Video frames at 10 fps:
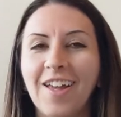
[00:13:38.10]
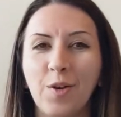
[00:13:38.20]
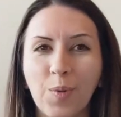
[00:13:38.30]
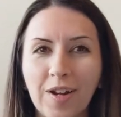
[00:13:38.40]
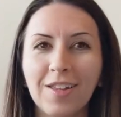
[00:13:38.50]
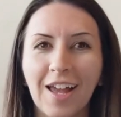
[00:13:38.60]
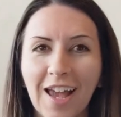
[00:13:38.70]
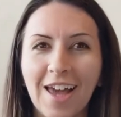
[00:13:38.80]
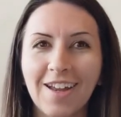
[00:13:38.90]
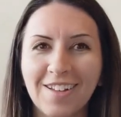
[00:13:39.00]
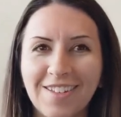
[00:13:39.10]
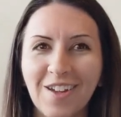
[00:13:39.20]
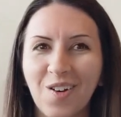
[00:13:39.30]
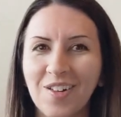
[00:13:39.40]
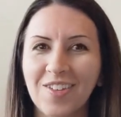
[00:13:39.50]
you're pretty lightheaded,
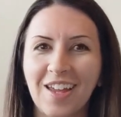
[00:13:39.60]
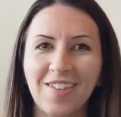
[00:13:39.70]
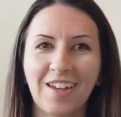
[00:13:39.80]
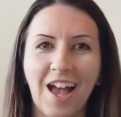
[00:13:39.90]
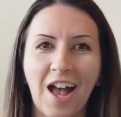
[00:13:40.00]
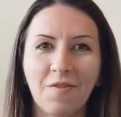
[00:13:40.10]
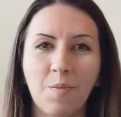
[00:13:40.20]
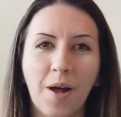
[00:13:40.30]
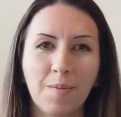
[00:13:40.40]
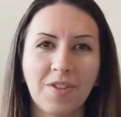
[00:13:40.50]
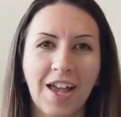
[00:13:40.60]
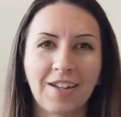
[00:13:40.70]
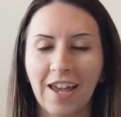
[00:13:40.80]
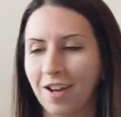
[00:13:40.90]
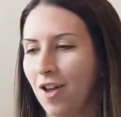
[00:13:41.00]
so it's nice to have the pump
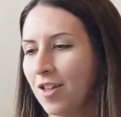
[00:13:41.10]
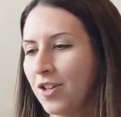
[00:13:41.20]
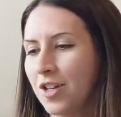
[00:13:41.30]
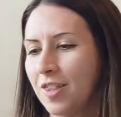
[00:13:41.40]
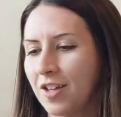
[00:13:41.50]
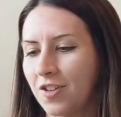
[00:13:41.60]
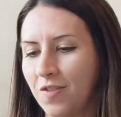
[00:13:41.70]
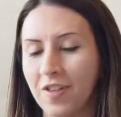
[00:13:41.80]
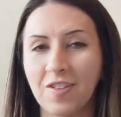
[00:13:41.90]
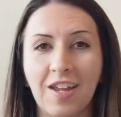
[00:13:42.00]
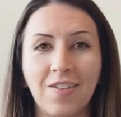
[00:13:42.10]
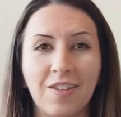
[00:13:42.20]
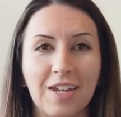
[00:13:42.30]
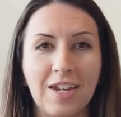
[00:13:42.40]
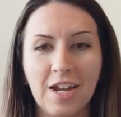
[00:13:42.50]
sack technology that just fits
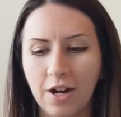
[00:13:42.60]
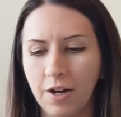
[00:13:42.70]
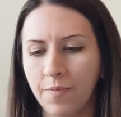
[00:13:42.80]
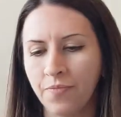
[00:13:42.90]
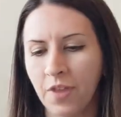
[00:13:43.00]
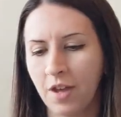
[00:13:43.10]
nicely in here.